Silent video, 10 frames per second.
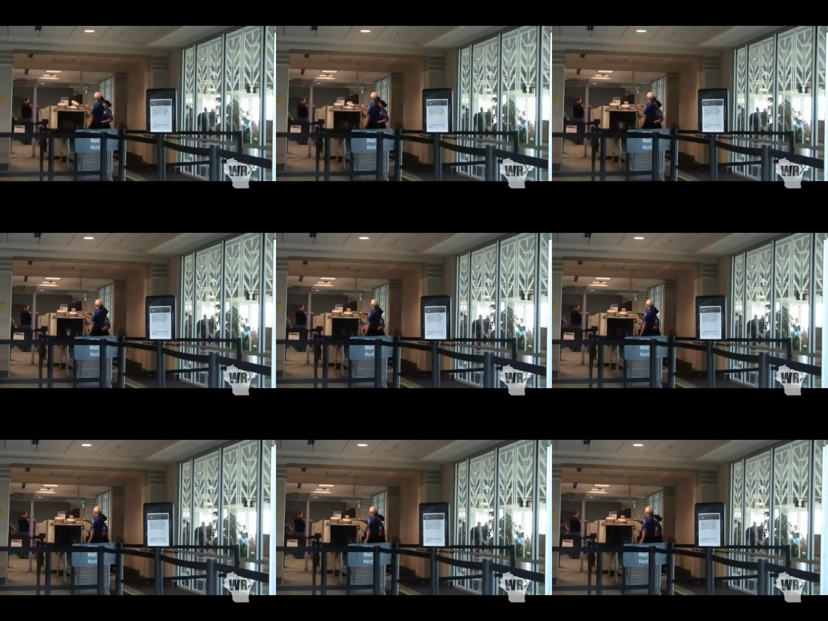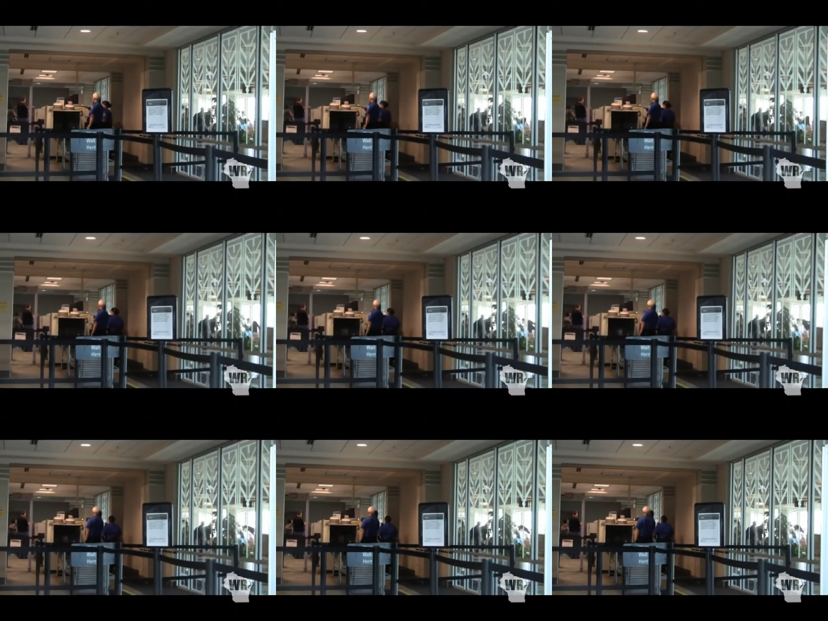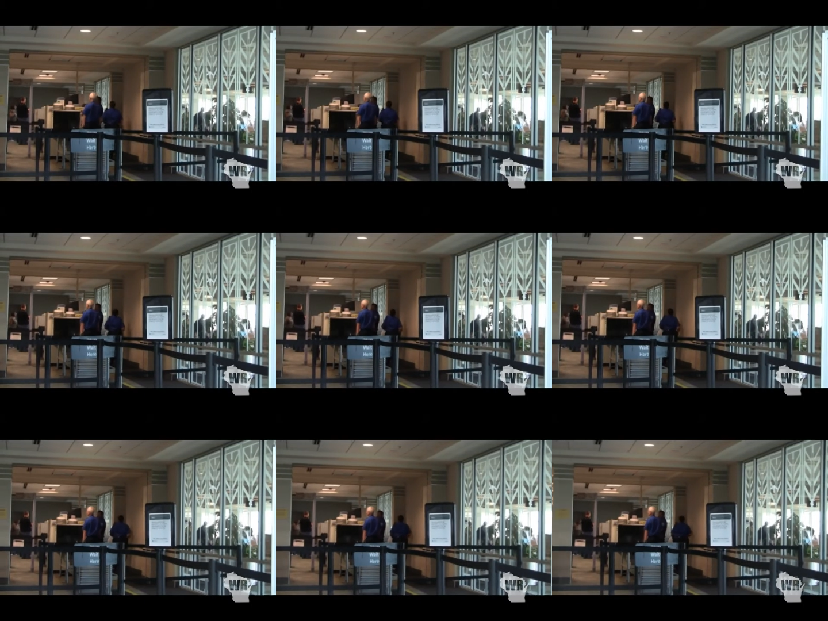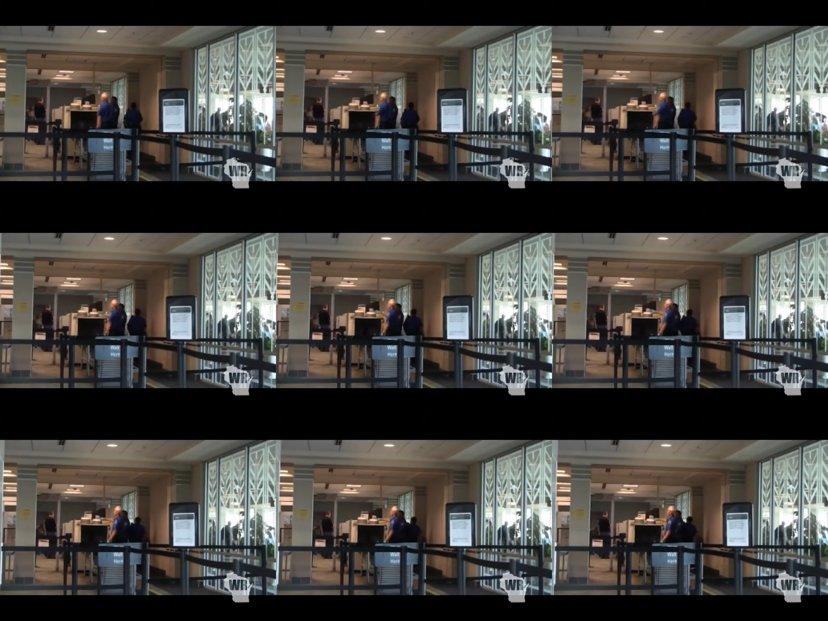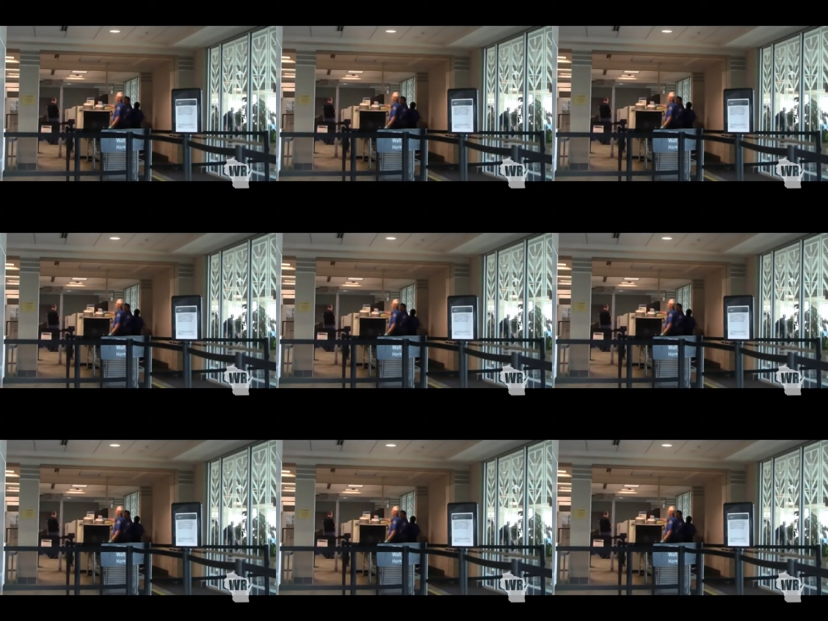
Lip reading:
Nobody's mouth can be seen.